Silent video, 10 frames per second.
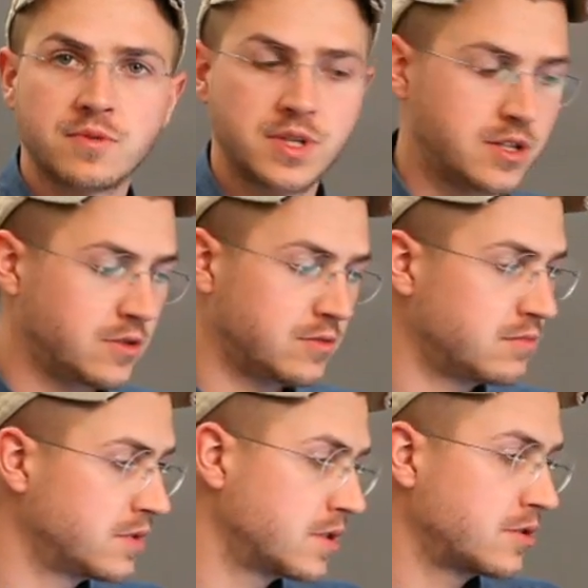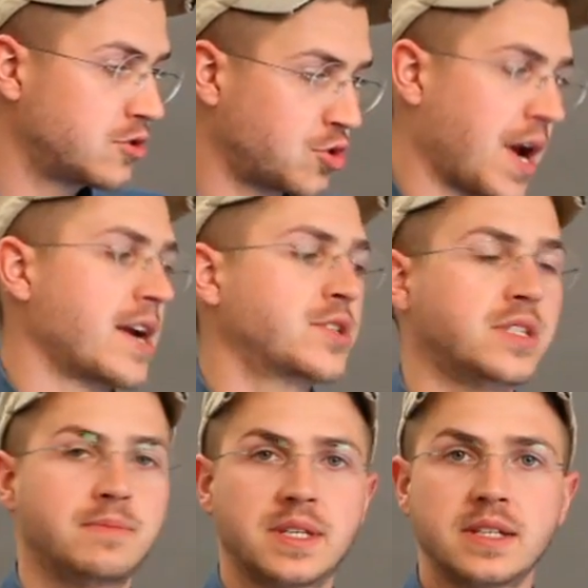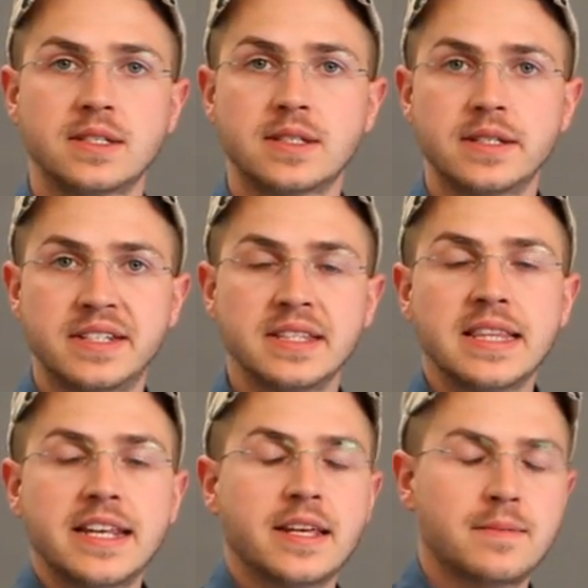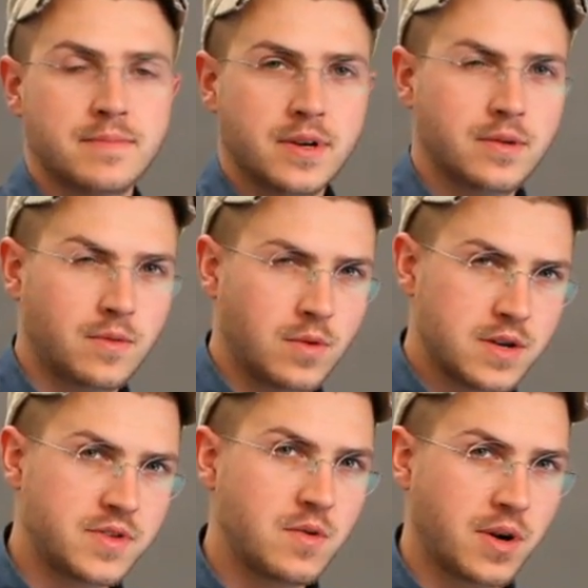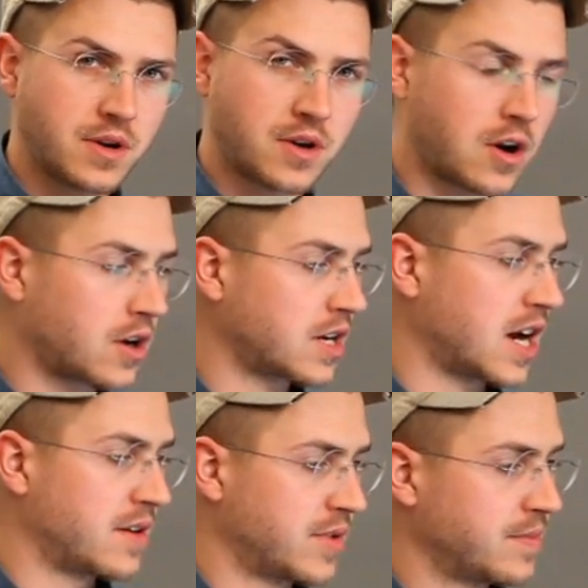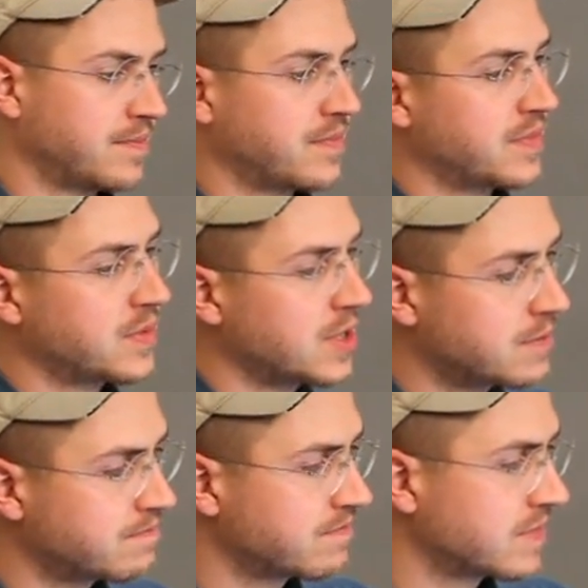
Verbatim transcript: when you trash something is to delete it, but what if you want to archive it? Well,